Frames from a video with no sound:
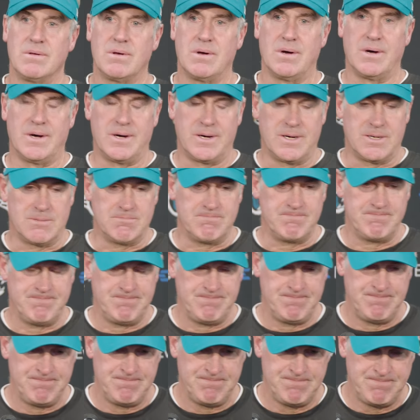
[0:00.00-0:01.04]

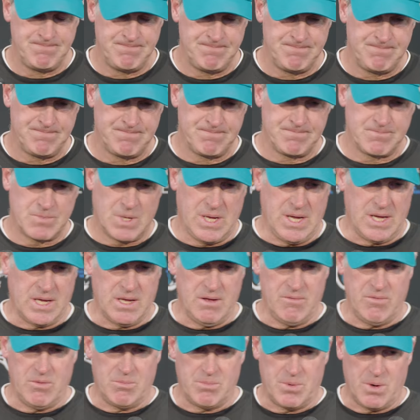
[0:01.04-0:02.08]
Can't
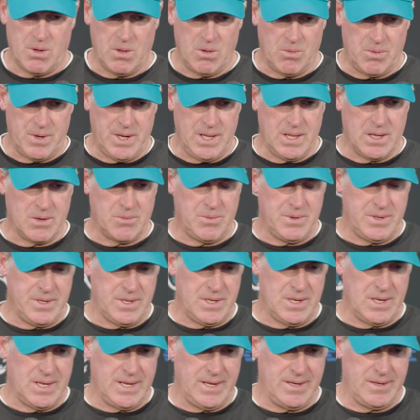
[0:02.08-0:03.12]
give the ball away like we
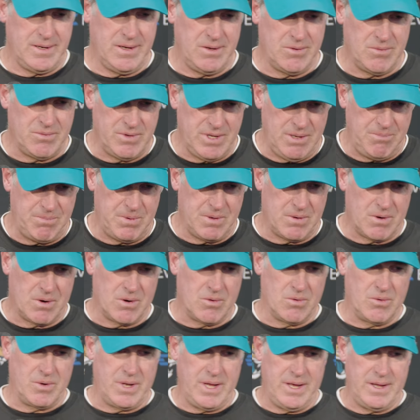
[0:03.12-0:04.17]
did late, you know, deep in
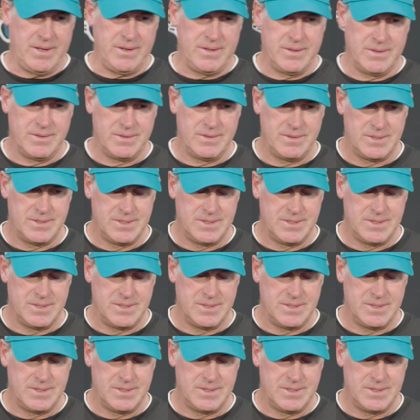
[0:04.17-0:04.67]
our own end.